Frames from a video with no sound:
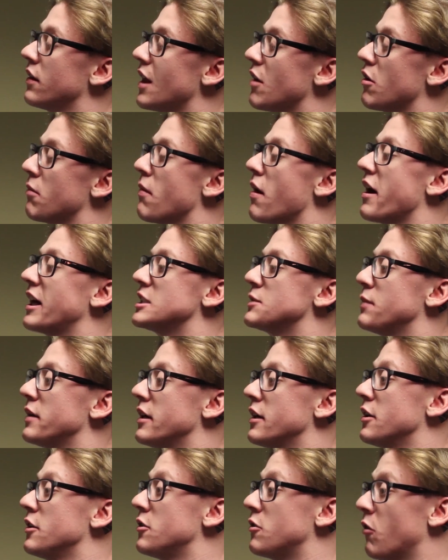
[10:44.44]
That reminds
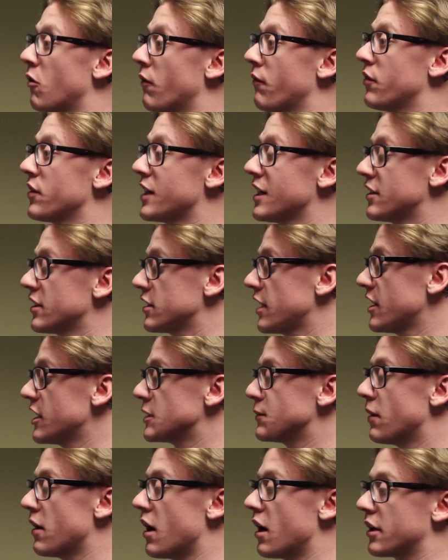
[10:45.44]
me, don't forget to clean
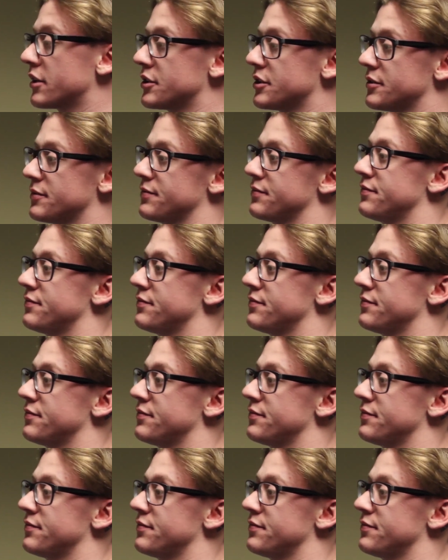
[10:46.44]
his box.